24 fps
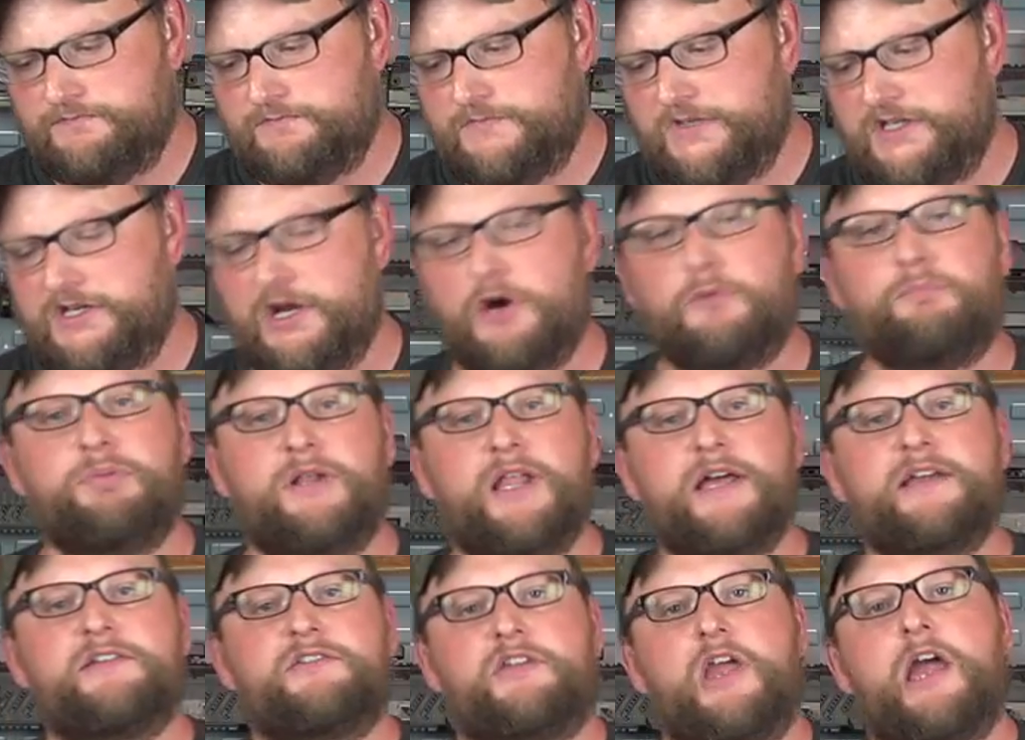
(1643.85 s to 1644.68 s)
you know,
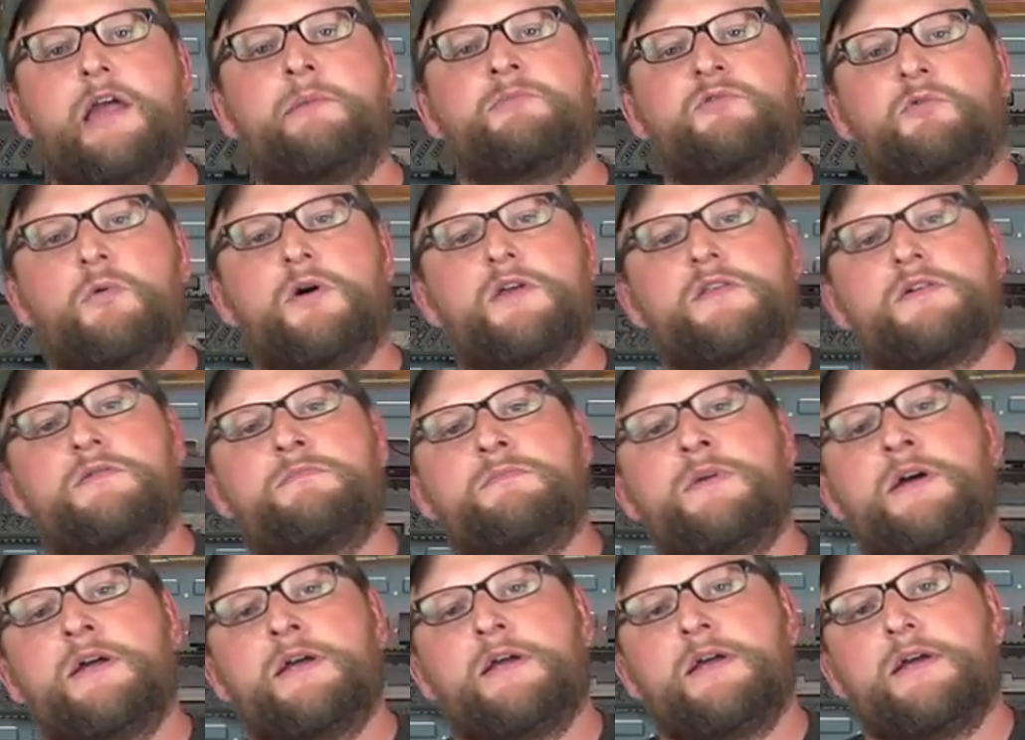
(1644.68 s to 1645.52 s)
plays games with
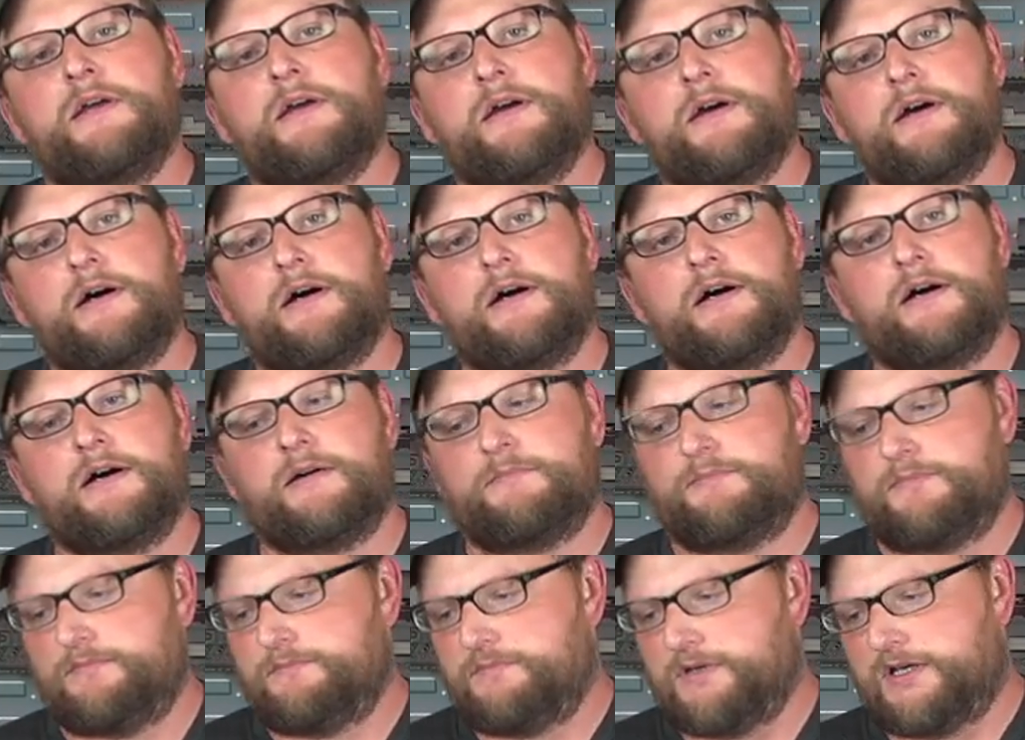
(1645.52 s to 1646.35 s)
them
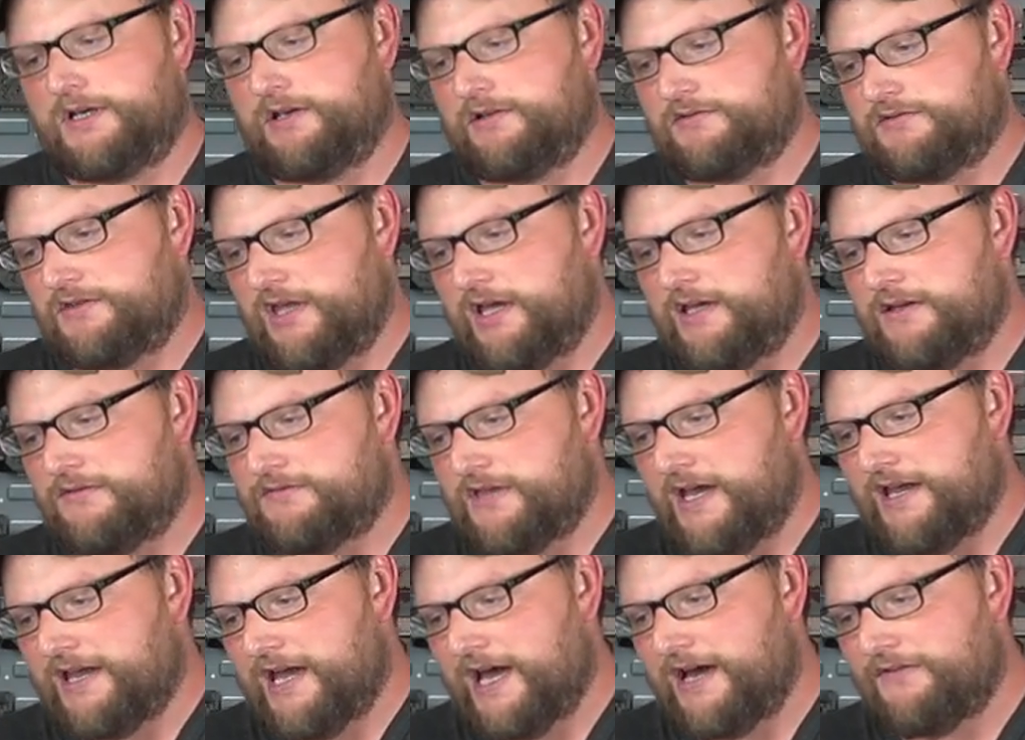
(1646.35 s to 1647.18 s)
because
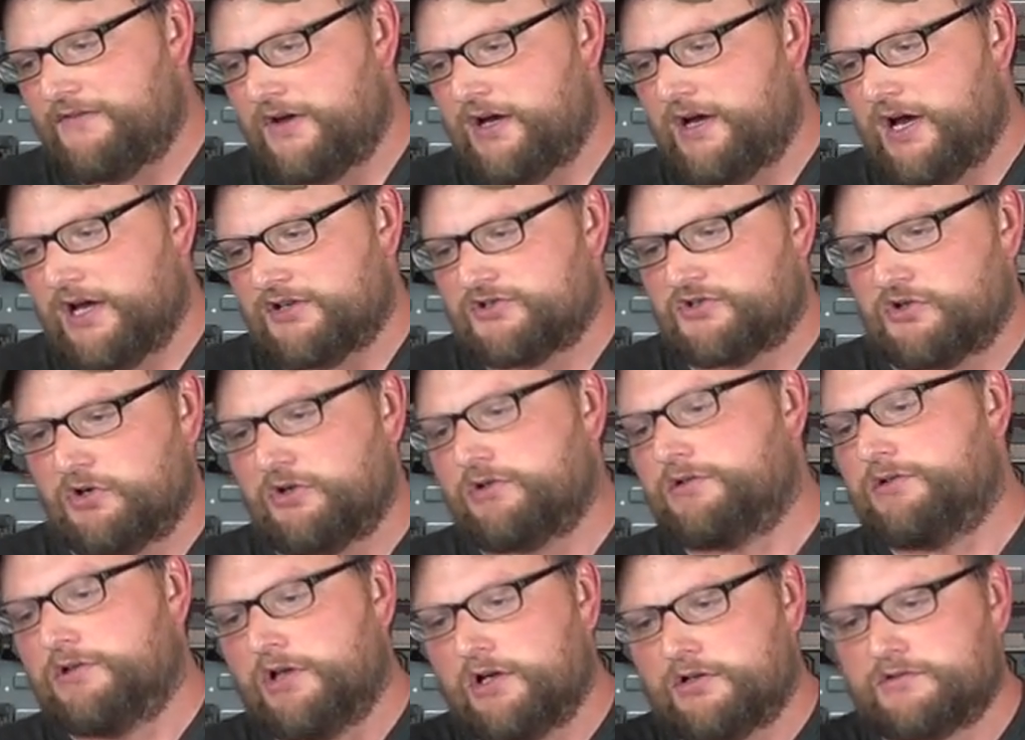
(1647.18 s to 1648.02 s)
they have a
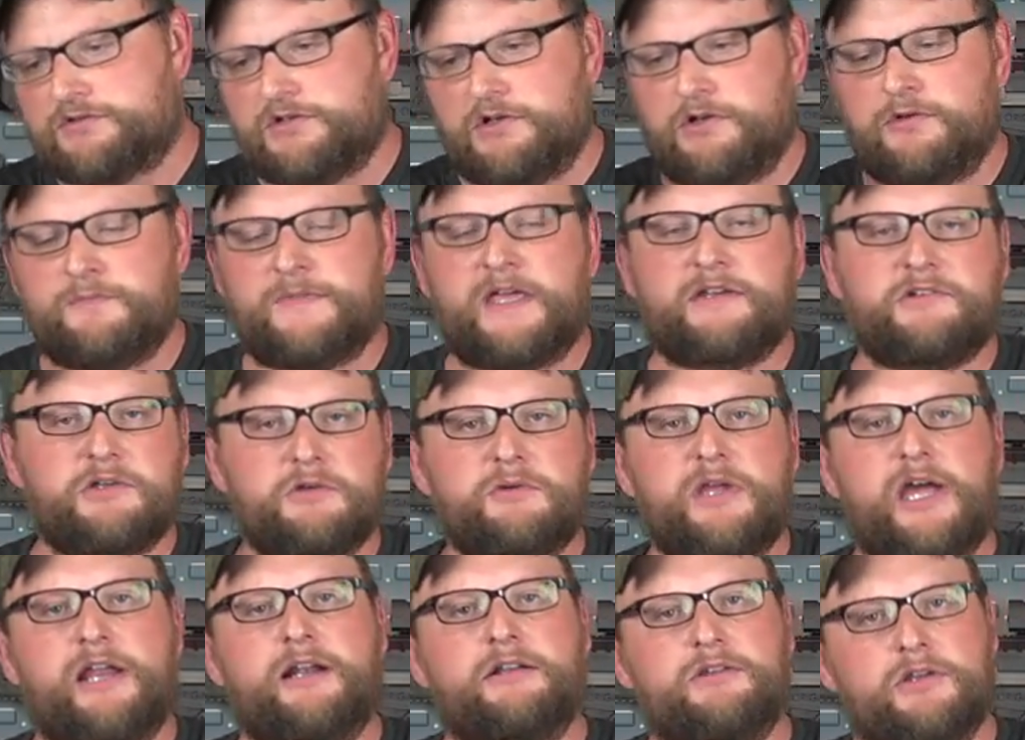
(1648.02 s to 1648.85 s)
certain look to them. They do
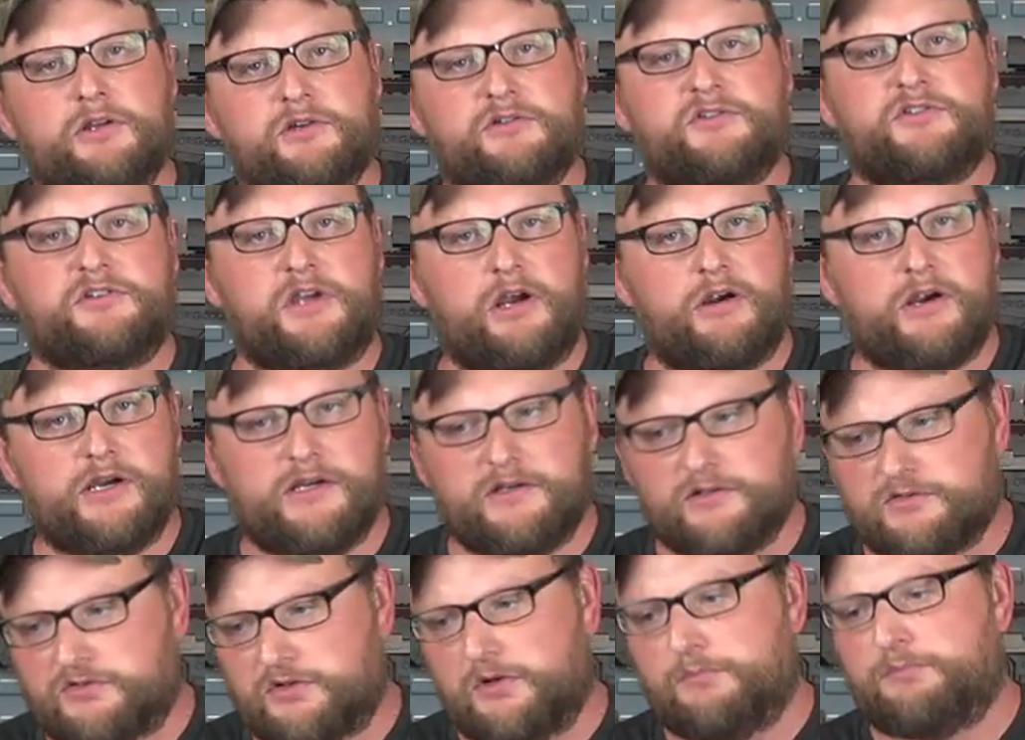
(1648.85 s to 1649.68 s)
kind of look scary
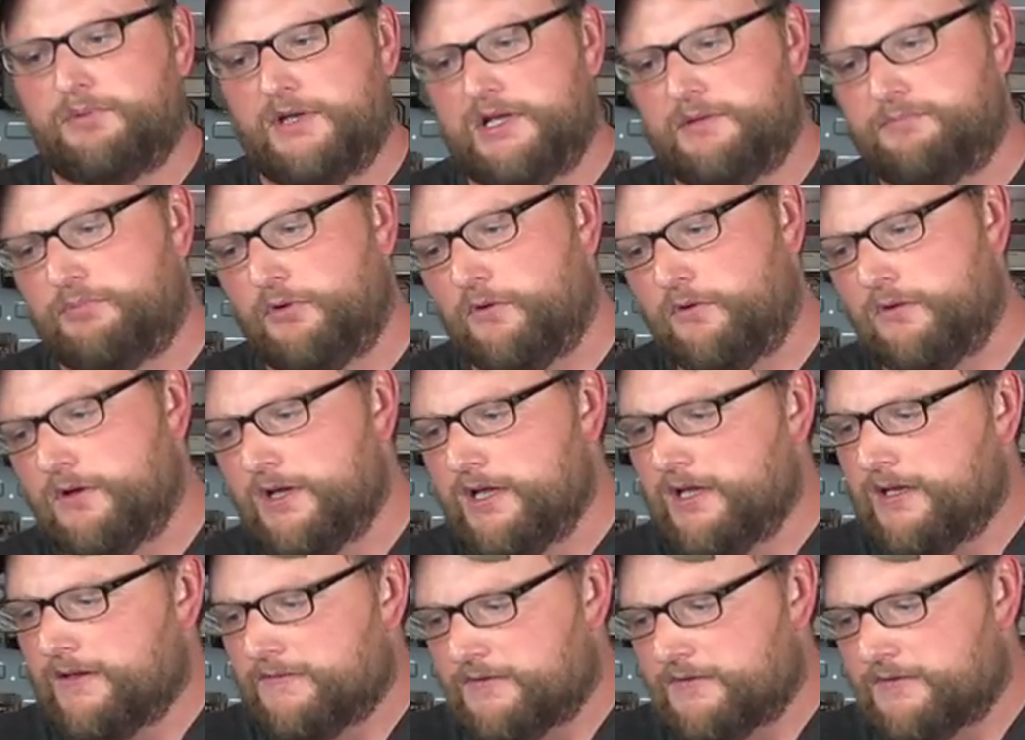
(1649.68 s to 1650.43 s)
to some people.